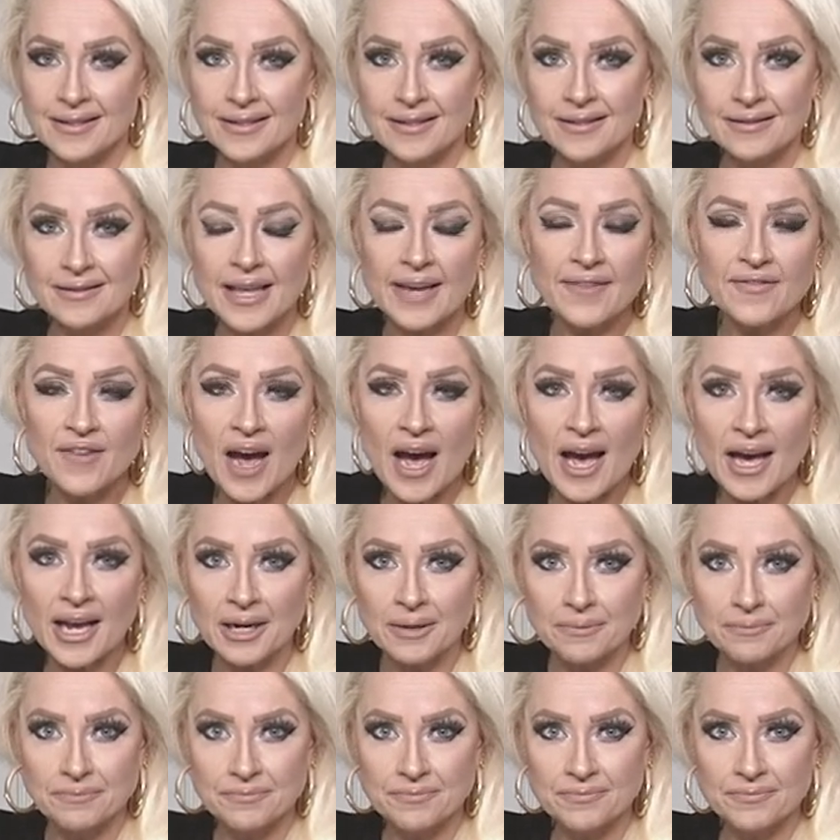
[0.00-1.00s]
They've got them.
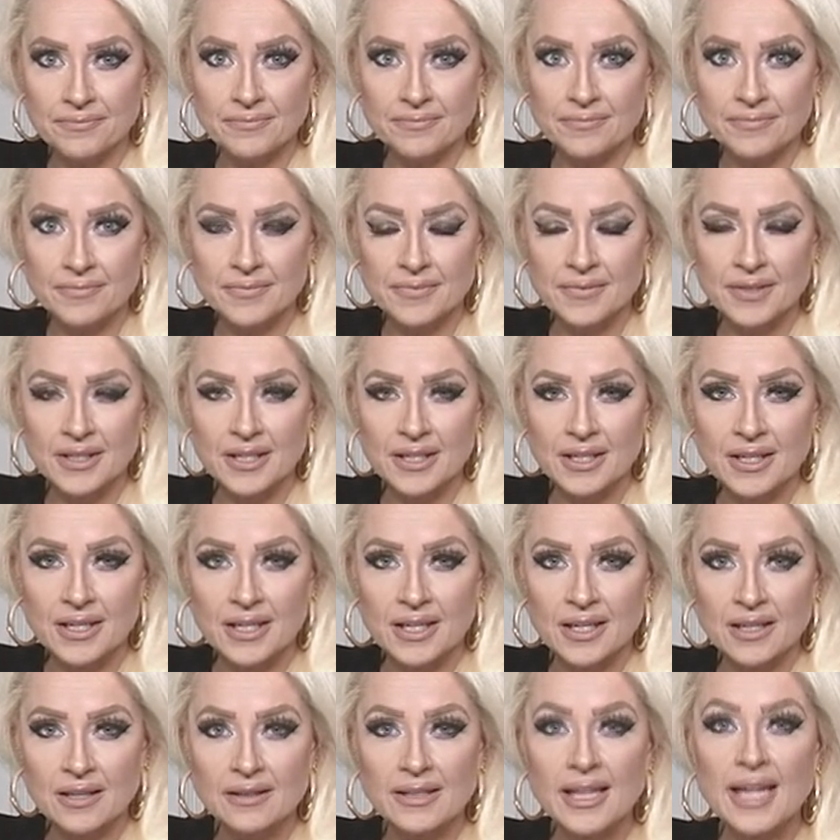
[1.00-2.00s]

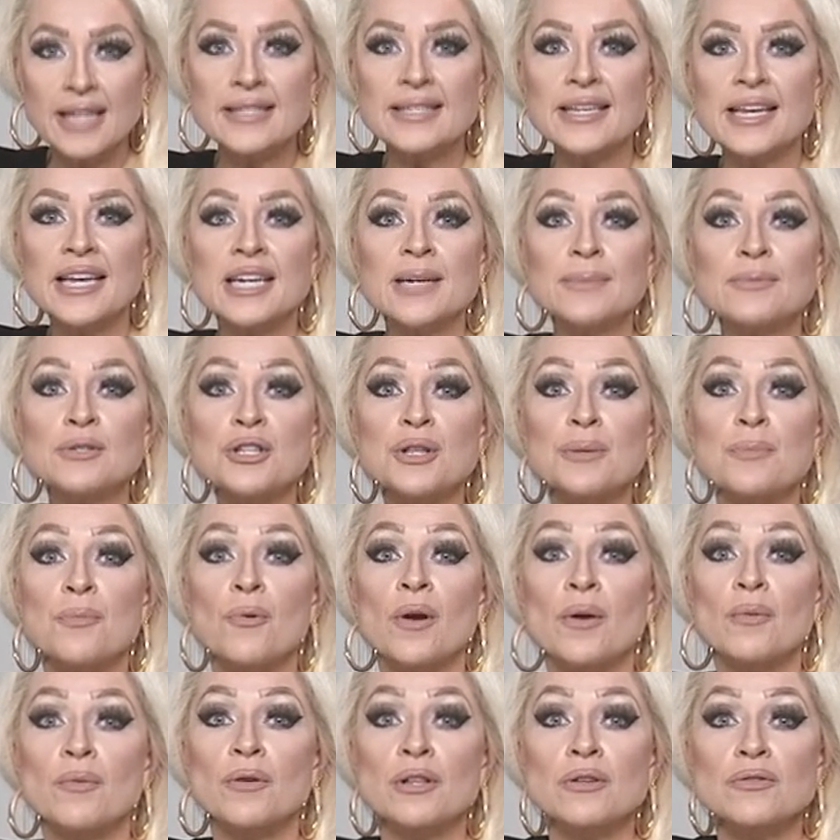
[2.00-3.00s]
Let's get them to the
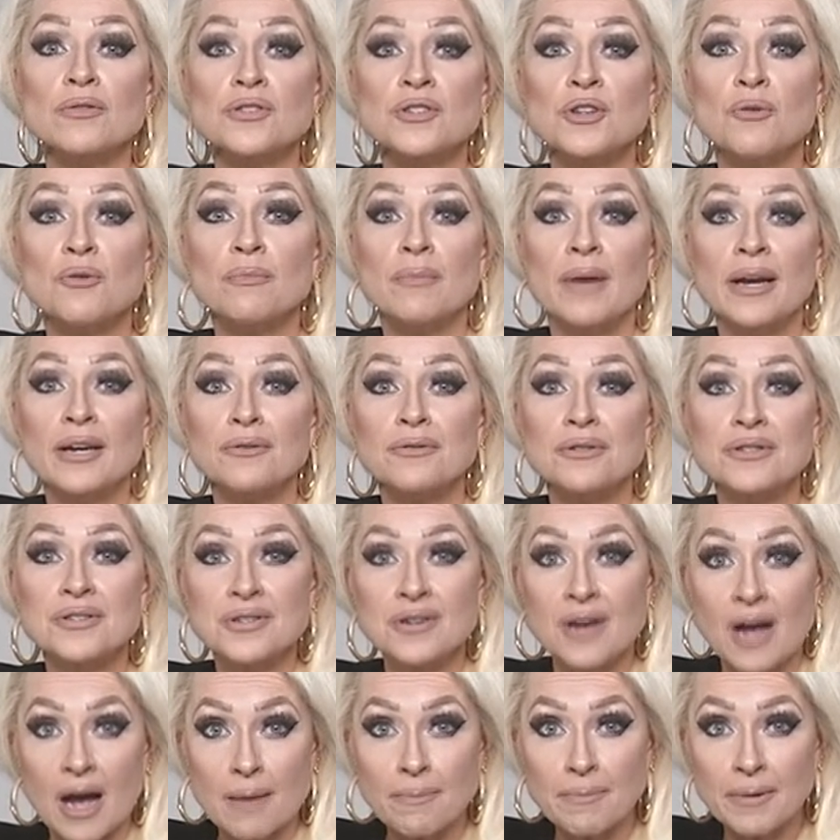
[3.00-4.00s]
point where they're so
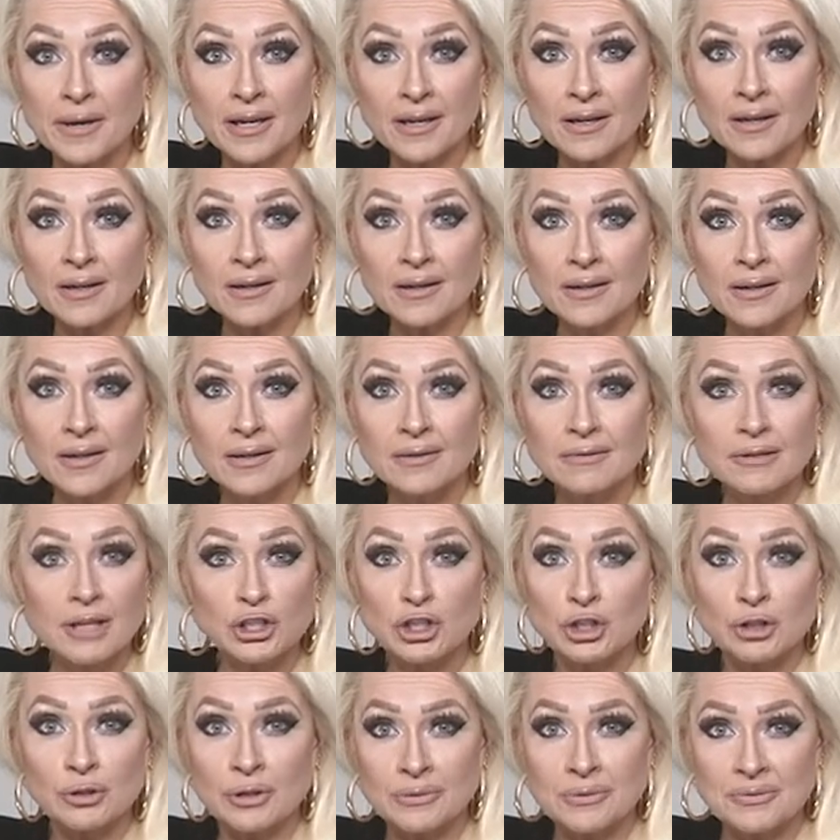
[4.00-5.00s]
microscopic that
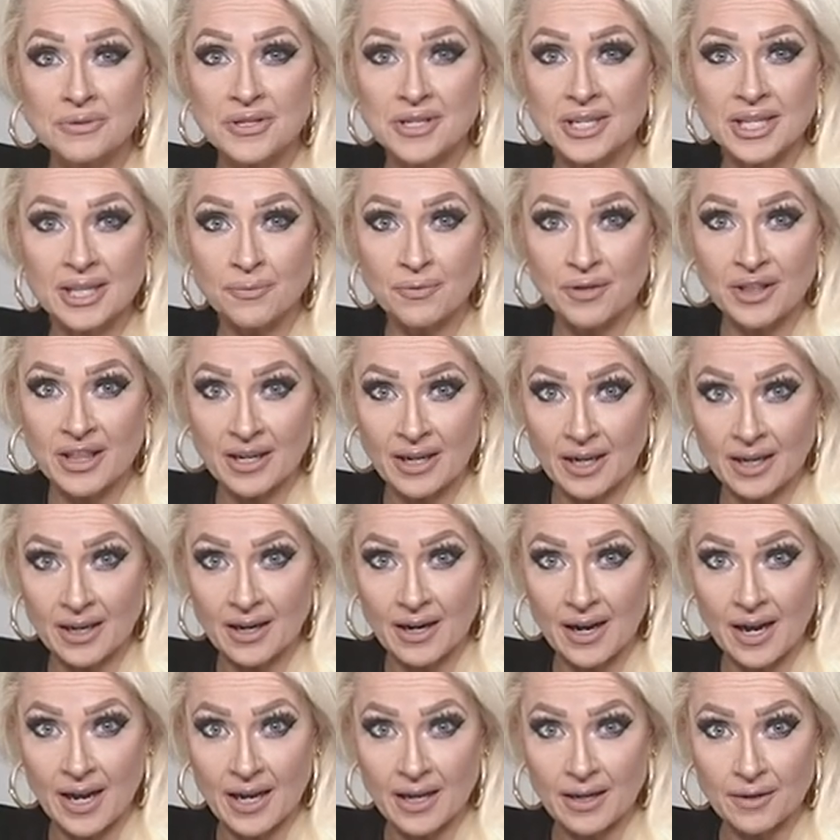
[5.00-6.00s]
you don't see them with the naked
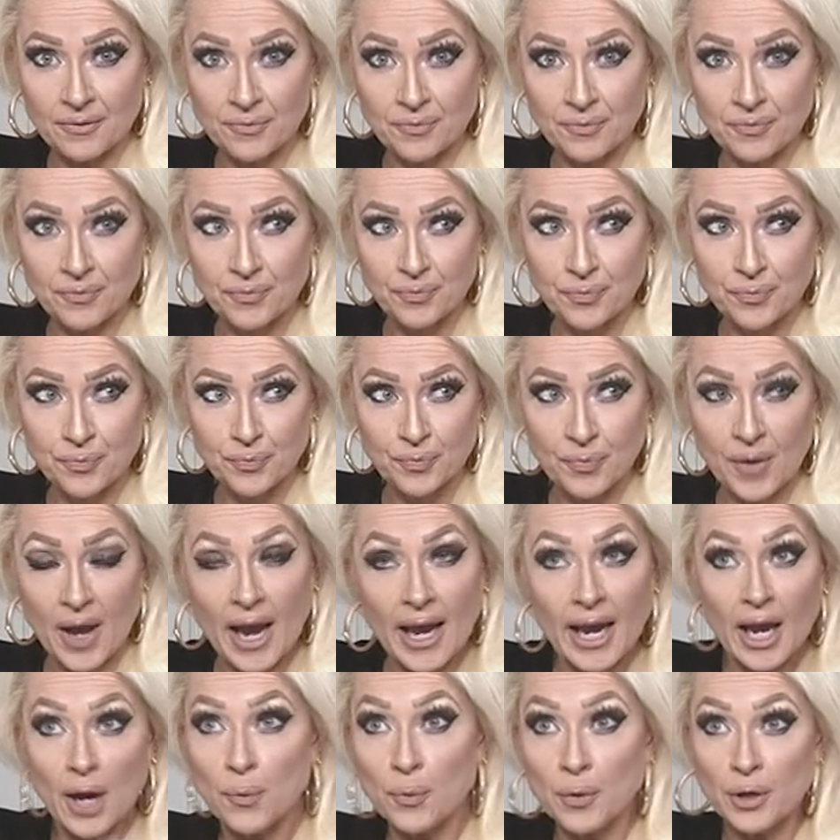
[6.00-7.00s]
eye. I
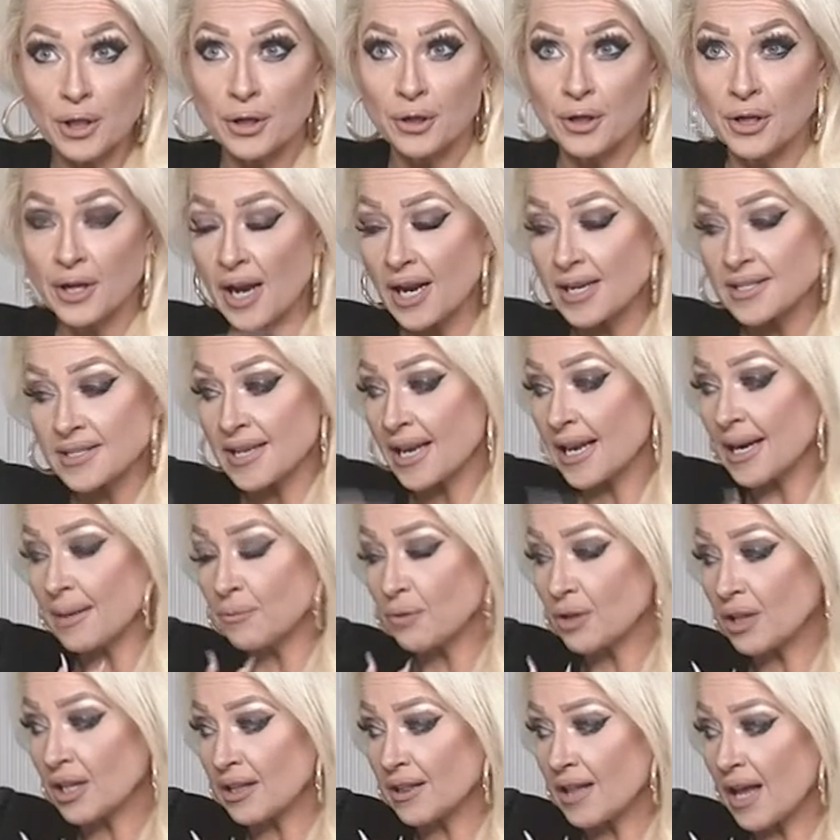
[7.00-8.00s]
got really good eyesight. I'm
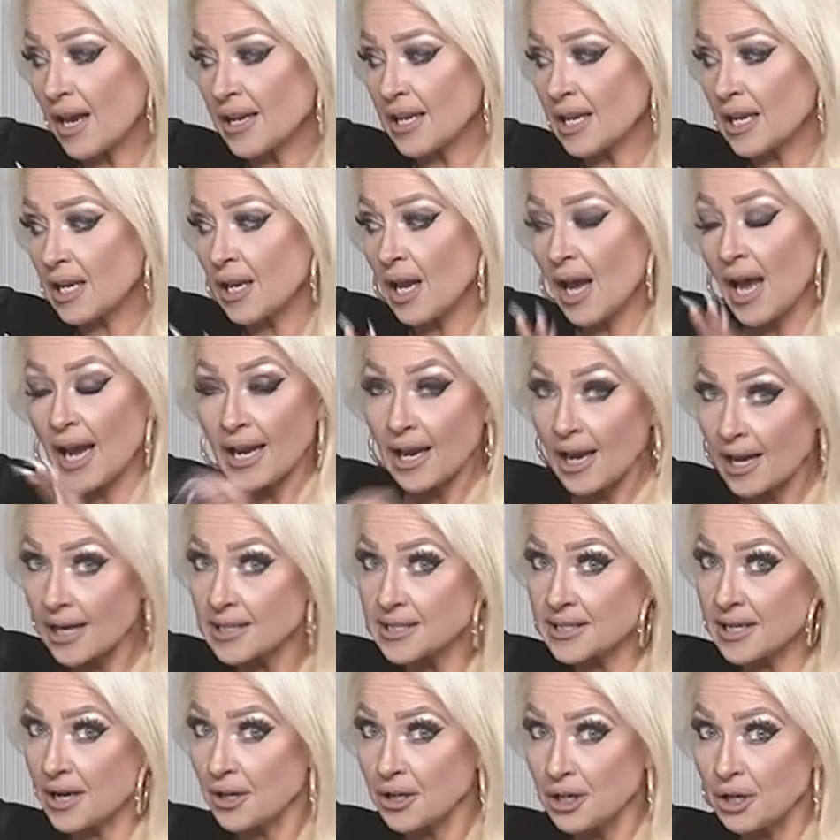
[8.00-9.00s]
really lucky. I got to
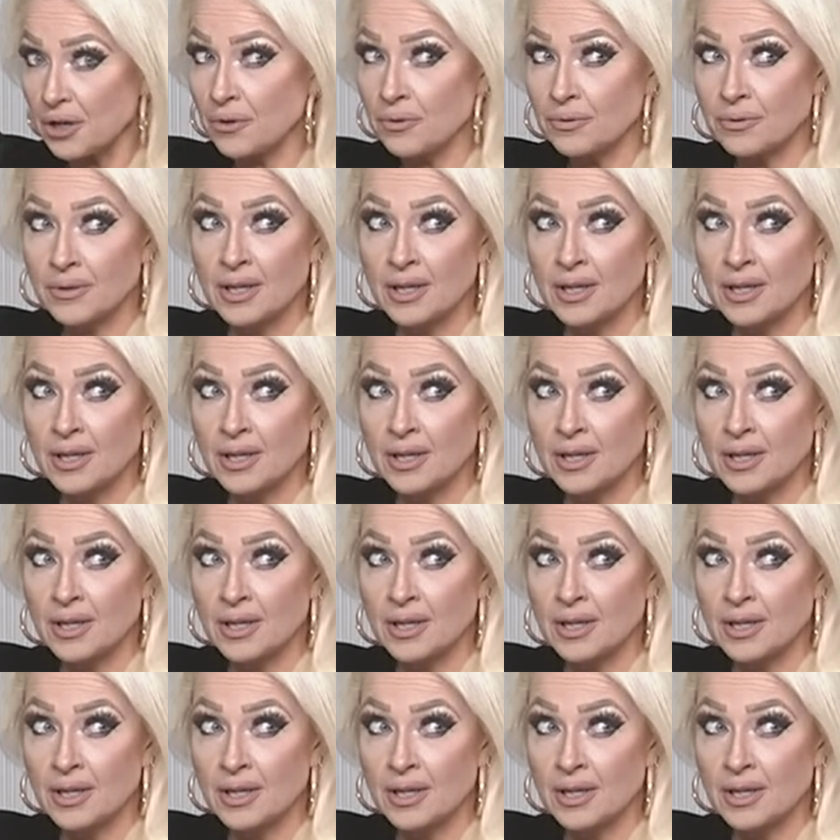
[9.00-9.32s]
tell you,